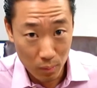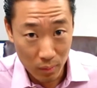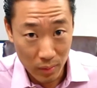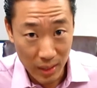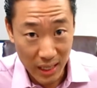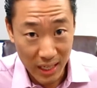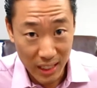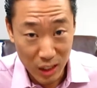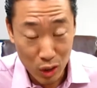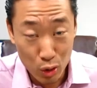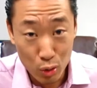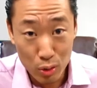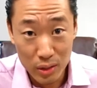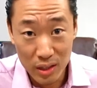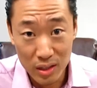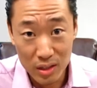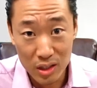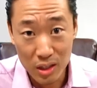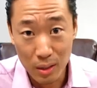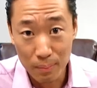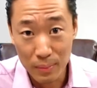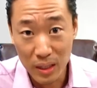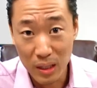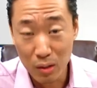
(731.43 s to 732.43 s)
that you
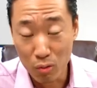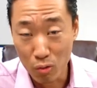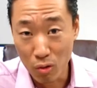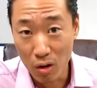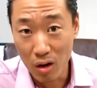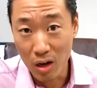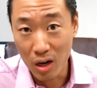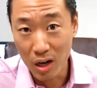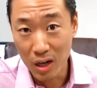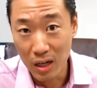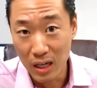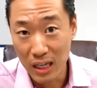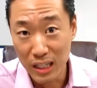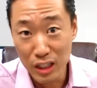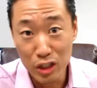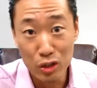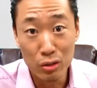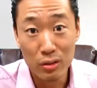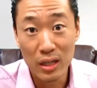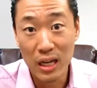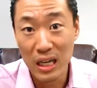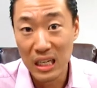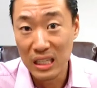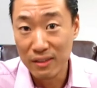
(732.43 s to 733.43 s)
did something wrong and
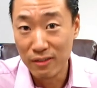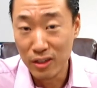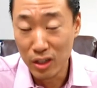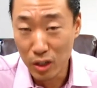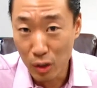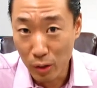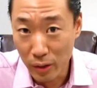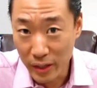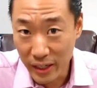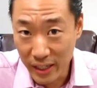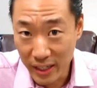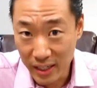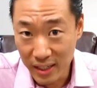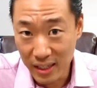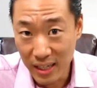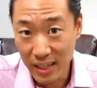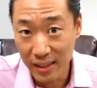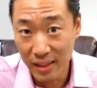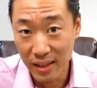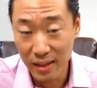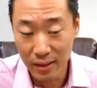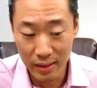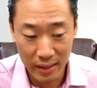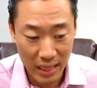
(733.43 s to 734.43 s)
you not even knowing it,
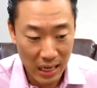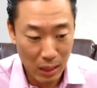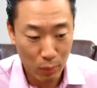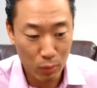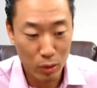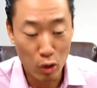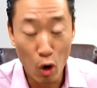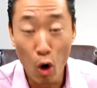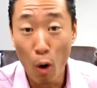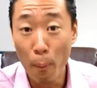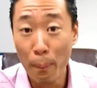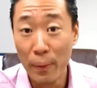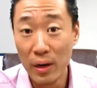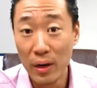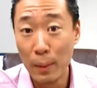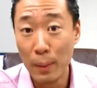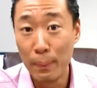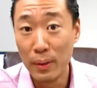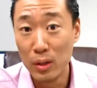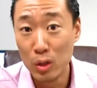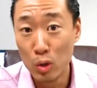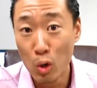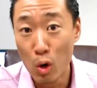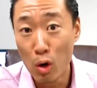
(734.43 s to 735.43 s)
and then that would open
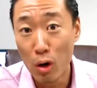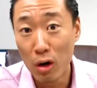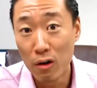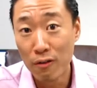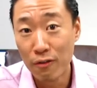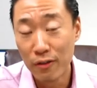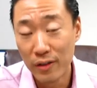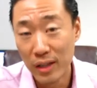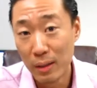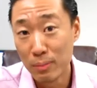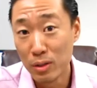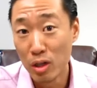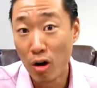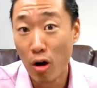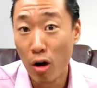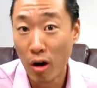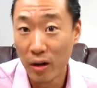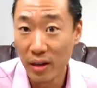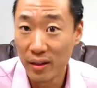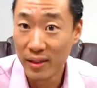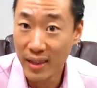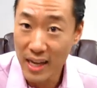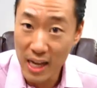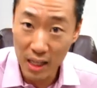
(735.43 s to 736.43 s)
up a door for them to
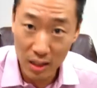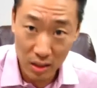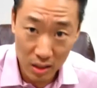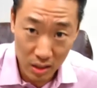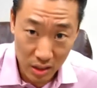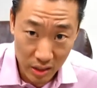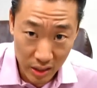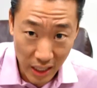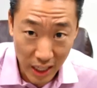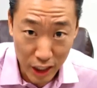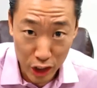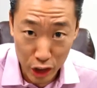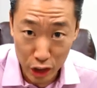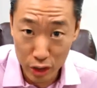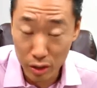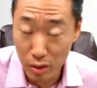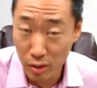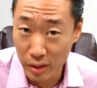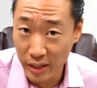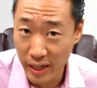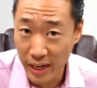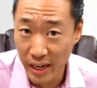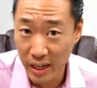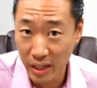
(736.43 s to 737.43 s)
audit that section
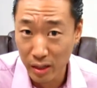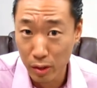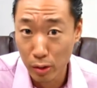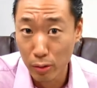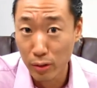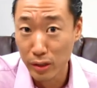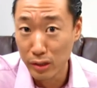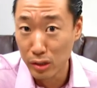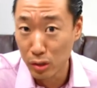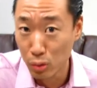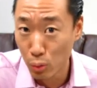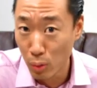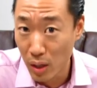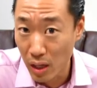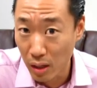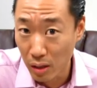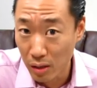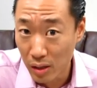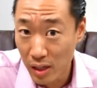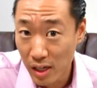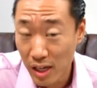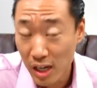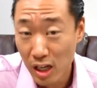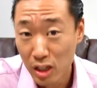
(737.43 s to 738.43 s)
or category as
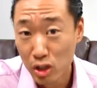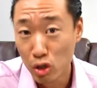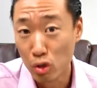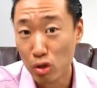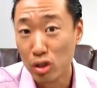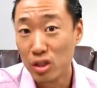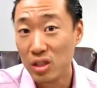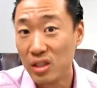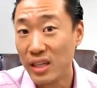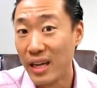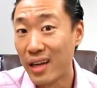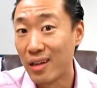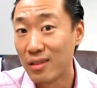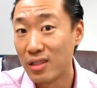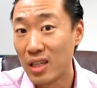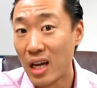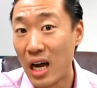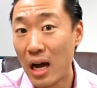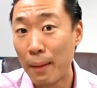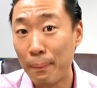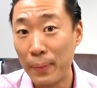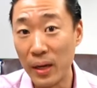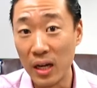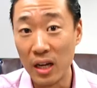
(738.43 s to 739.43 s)
well. So stay on
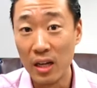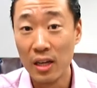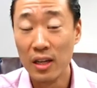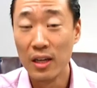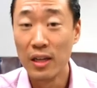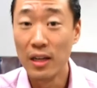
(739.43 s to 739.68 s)
topic.